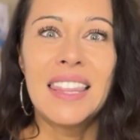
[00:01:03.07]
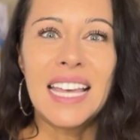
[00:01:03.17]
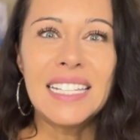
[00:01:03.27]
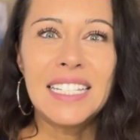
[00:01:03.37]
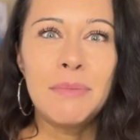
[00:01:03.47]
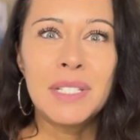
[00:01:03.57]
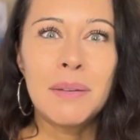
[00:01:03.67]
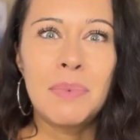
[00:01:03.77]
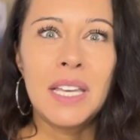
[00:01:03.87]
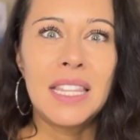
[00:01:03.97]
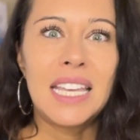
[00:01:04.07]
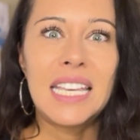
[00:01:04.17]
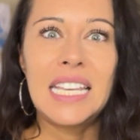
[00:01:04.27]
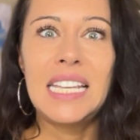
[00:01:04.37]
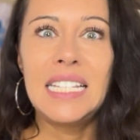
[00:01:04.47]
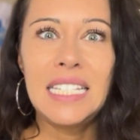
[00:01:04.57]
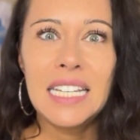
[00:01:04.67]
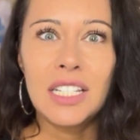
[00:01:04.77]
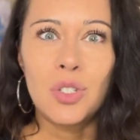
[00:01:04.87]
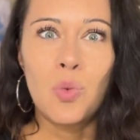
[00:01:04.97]
That seems to be the
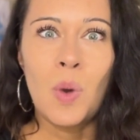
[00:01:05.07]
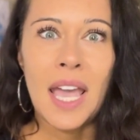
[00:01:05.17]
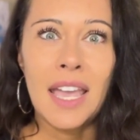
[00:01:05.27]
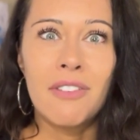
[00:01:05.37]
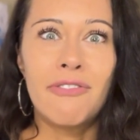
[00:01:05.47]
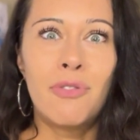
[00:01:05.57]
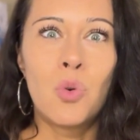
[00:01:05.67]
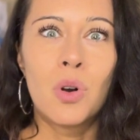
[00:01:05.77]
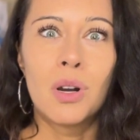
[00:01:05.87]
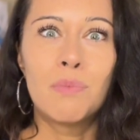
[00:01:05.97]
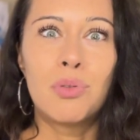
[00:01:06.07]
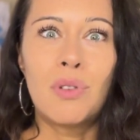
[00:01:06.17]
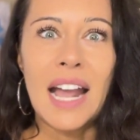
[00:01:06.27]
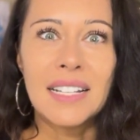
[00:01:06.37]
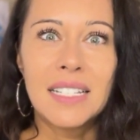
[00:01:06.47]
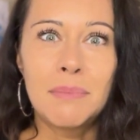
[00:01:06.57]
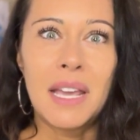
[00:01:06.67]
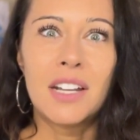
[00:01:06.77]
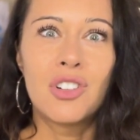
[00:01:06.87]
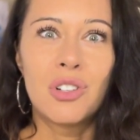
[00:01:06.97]
easiest way for practice
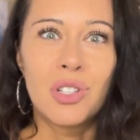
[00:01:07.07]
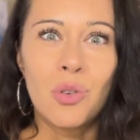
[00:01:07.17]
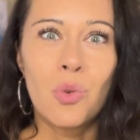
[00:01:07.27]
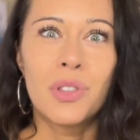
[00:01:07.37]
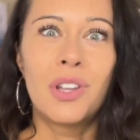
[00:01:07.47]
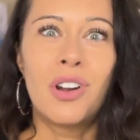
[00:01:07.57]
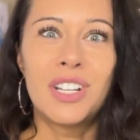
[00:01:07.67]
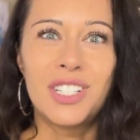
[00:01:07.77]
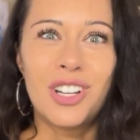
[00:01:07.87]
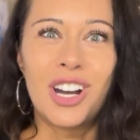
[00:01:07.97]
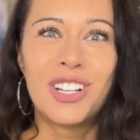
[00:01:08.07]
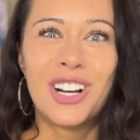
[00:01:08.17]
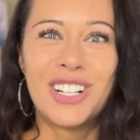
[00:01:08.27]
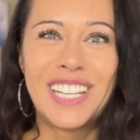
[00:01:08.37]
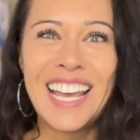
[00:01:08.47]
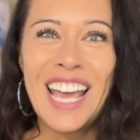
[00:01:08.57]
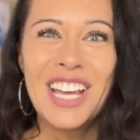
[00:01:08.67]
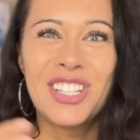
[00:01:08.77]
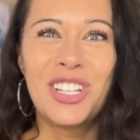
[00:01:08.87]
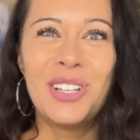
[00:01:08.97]
managers and orthodontist doctors
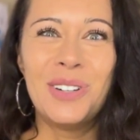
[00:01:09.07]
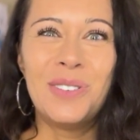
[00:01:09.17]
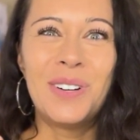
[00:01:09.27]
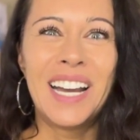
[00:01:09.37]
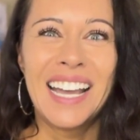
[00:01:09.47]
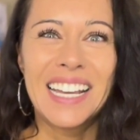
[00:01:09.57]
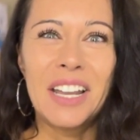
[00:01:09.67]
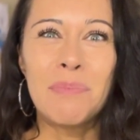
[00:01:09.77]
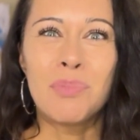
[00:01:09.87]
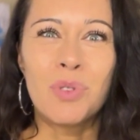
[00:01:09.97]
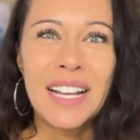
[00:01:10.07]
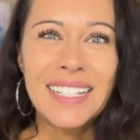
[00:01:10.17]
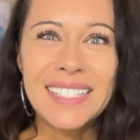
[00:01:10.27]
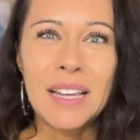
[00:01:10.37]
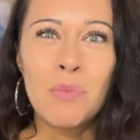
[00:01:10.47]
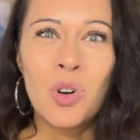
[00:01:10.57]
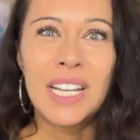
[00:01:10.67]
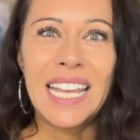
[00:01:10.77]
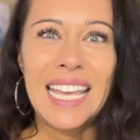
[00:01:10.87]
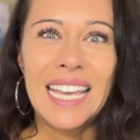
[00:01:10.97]
to kind of bring someone
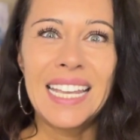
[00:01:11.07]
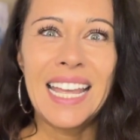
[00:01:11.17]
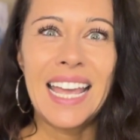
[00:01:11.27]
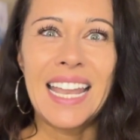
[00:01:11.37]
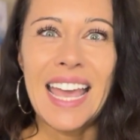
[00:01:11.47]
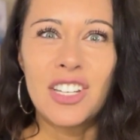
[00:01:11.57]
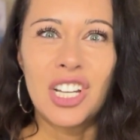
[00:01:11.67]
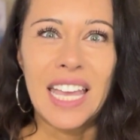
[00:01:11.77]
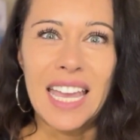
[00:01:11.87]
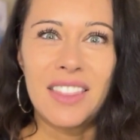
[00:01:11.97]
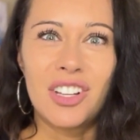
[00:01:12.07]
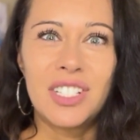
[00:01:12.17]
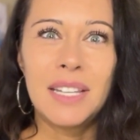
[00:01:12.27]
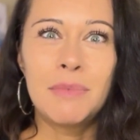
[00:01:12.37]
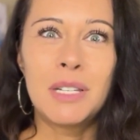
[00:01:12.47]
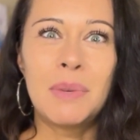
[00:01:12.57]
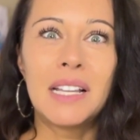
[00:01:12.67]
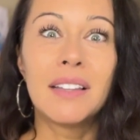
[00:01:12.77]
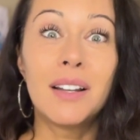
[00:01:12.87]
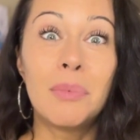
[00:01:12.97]
in and educate. There seems to be a
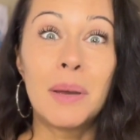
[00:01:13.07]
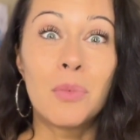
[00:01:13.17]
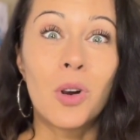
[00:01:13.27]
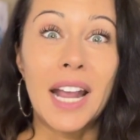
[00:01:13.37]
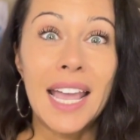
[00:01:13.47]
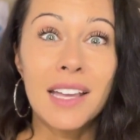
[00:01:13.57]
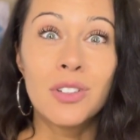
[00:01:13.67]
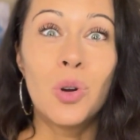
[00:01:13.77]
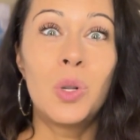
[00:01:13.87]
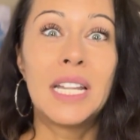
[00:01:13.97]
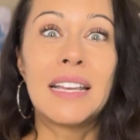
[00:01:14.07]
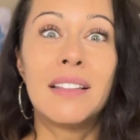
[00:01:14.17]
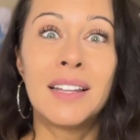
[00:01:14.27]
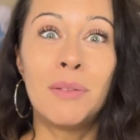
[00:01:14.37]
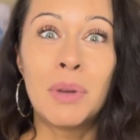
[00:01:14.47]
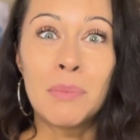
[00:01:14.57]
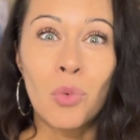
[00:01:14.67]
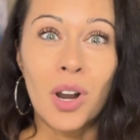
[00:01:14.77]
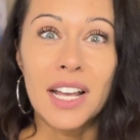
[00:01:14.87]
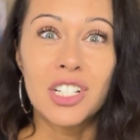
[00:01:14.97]
little bit more hand holding, a little bit
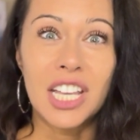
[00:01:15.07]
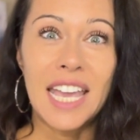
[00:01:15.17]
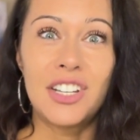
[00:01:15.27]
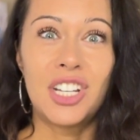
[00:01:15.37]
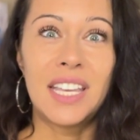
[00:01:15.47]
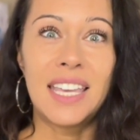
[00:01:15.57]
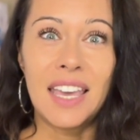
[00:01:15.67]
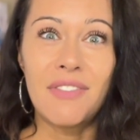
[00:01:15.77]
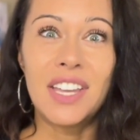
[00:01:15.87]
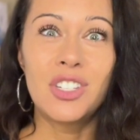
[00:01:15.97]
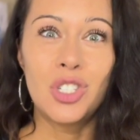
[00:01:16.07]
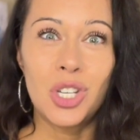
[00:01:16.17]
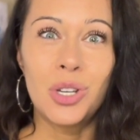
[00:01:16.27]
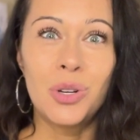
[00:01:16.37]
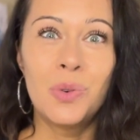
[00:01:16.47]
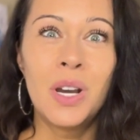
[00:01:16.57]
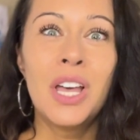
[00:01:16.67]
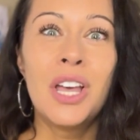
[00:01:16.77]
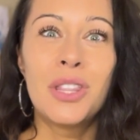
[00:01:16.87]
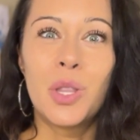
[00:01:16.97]
more education given to
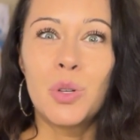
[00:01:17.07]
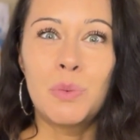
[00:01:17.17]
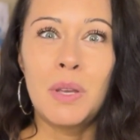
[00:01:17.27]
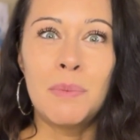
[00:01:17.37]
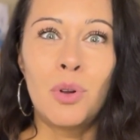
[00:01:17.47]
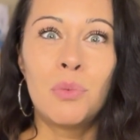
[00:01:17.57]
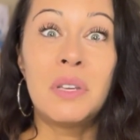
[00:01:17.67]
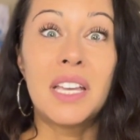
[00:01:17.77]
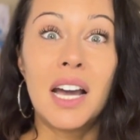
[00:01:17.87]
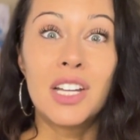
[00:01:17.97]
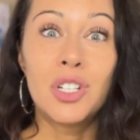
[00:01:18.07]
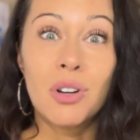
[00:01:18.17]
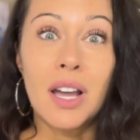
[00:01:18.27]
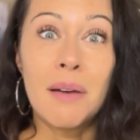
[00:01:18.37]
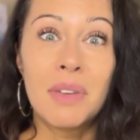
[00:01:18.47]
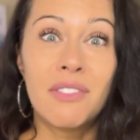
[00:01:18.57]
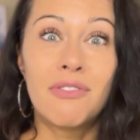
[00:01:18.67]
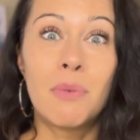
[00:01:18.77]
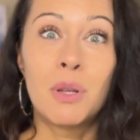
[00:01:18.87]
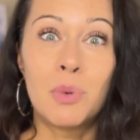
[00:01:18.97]
those people because you're coming
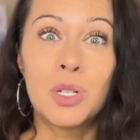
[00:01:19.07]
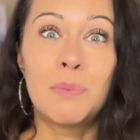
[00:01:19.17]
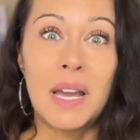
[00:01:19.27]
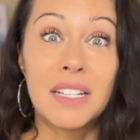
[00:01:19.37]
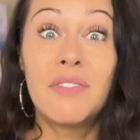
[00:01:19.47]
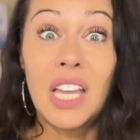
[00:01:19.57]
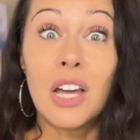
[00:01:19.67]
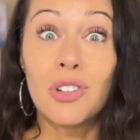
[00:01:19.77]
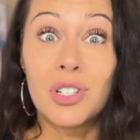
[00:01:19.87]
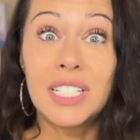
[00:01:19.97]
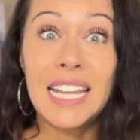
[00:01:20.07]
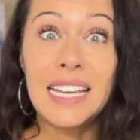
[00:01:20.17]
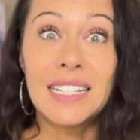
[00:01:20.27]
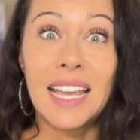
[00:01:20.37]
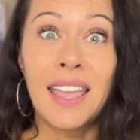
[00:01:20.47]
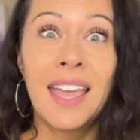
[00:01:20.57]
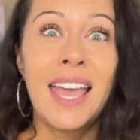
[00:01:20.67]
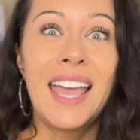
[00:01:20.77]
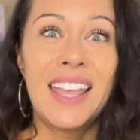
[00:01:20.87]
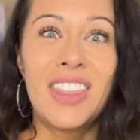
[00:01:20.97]
from the perspective, the understanding
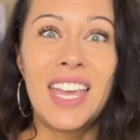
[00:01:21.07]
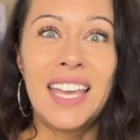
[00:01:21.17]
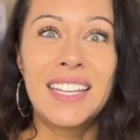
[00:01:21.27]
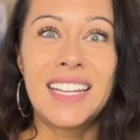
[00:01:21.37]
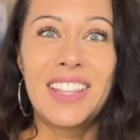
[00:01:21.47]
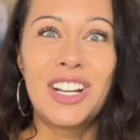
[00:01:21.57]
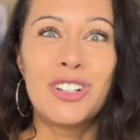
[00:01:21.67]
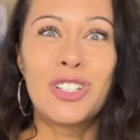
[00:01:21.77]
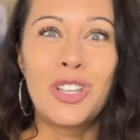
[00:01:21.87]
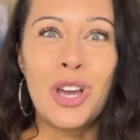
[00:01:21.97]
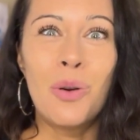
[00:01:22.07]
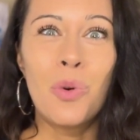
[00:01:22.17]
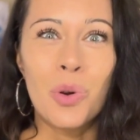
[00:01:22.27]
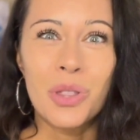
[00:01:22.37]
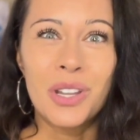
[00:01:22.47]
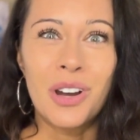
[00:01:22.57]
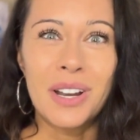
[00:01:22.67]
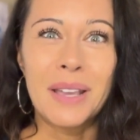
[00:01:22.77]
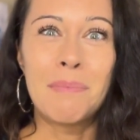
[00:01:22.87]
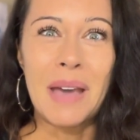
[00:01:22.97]
that there's no
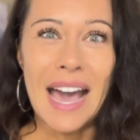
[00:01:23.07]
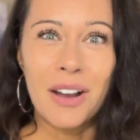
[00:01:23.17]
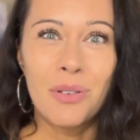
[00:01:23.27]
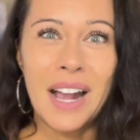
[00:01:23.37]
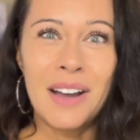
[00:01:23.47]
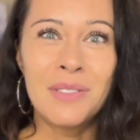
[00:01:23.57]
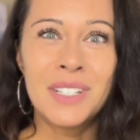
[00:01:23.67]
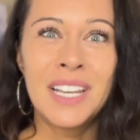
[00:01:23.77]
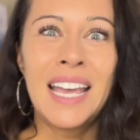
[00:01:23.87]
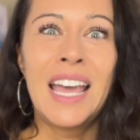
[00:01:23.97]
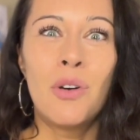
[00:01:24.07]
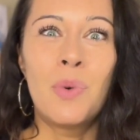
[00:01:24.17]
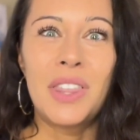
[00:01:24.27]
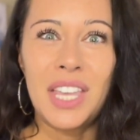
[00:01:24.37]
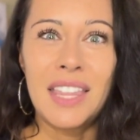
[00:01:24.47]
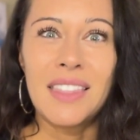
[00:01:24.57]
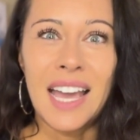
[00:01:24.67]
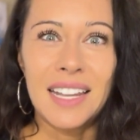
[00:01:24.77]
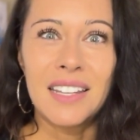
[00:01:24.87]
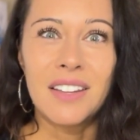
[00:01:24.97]
orthodontic background within
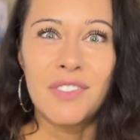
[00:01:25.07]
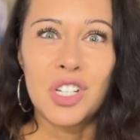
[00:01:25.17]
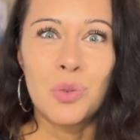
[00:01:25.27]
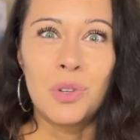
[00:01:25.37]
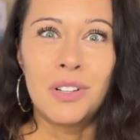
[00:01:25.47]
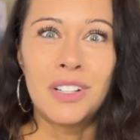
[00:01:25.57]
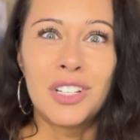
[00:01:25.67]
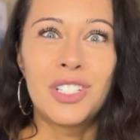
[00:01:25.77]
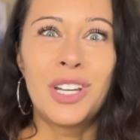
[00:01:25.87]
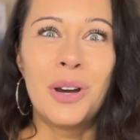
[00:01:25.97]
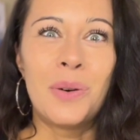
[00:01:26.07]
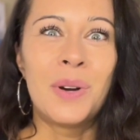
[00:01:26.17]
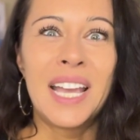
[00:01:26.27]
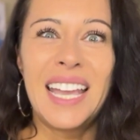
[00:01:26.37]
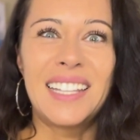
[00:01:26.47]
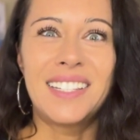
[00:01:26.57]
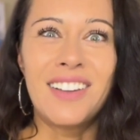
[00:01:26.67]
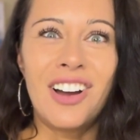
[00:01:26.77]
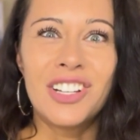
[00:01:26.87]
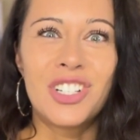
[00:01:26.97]
that individual. So it's
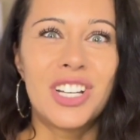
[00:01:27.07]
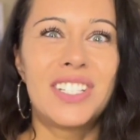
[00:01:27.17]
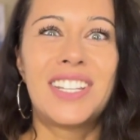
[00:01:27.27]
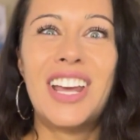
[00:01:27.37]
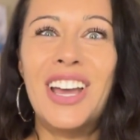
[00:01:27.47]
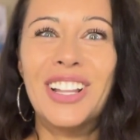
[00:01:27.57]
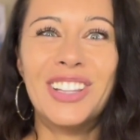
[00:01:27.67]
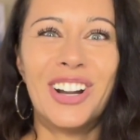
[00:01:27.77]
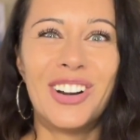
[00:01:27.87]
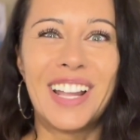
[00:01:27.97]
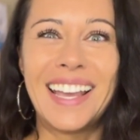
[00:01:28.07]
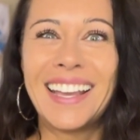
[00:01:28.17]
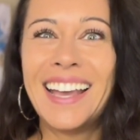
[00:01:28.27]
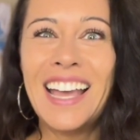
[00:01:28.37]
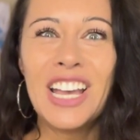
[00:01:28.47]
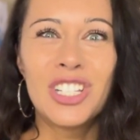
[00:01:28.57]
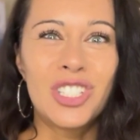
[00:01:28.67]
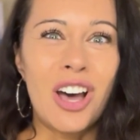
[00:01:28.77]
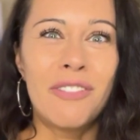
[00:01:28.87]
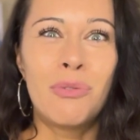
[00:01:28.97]
not just learning
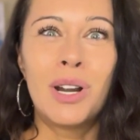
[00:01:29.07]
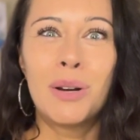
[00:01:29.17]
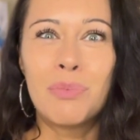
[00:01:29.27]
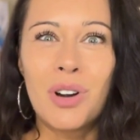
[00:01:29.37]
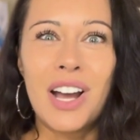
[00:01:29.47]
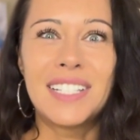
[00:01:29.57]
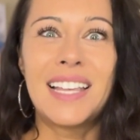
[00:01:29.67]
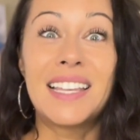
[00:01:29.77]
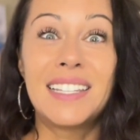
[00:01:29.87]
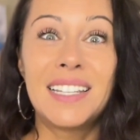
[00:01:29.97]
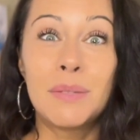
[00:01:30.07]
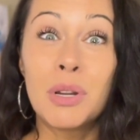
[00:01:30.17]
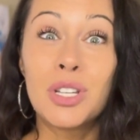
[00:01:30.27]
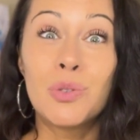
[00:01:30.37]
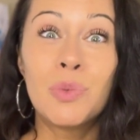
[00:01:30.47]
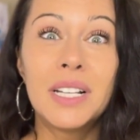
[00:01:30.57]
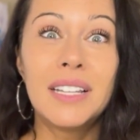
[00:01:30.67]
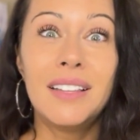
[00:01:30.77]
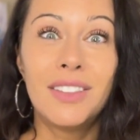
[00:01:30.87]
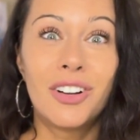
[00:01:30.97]
software processes, but it's
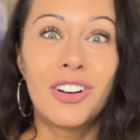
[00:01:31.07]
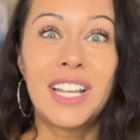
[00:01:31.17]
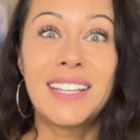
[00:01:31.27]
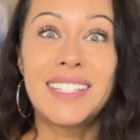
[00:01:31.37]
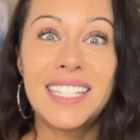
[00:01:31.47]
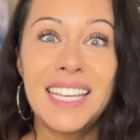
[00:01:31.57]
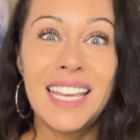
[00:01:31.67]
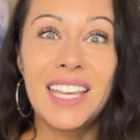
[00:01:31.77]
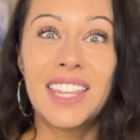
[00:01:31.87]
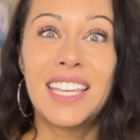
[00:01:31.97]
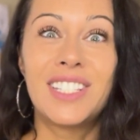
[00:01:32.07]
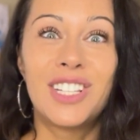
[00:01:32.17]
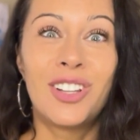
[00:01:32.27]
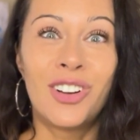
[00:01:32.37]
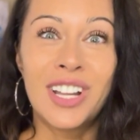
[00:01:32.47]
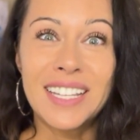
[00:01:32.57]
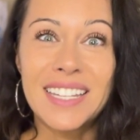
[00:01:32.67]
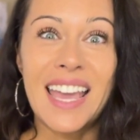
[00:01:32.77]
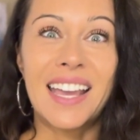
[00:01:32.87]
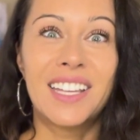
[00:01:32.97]
really learning teeth, it's learning
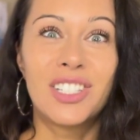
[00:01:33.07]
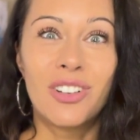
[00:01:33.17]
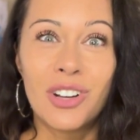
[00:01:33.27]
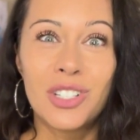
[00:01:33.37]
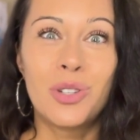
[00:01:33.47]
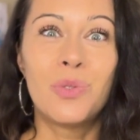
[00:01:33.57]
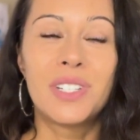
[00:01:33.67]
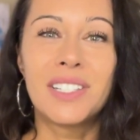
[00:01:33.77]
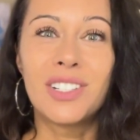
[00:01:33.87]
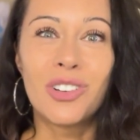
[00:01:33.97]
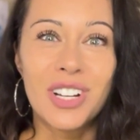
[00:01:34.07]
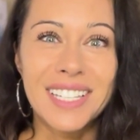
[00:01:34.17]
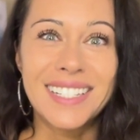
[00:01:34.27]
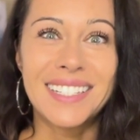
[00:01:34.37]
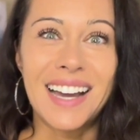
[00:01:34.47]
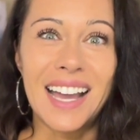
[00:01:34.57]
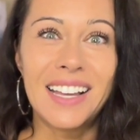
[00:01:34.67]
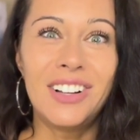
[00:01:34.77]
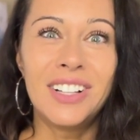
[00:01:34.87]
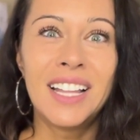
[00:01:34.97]
tech, it's learning tools, it's learning
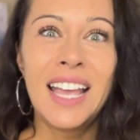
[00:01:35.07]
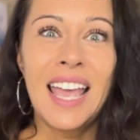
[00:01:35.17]
style.